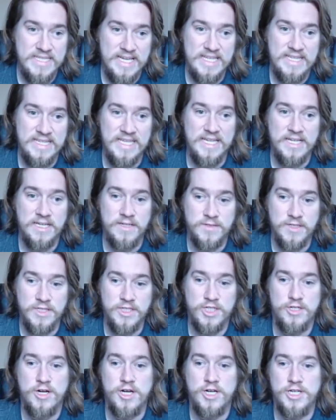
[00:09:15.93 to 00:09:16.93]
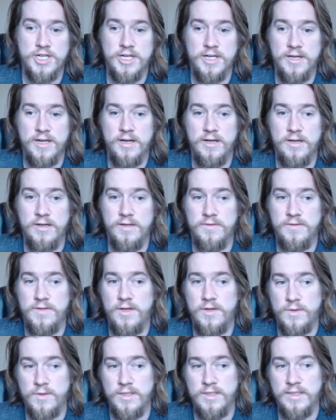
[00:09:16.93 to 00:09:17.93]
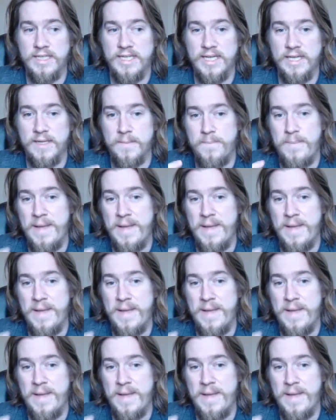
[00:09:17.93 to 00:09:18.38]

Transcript: I think, of construction of really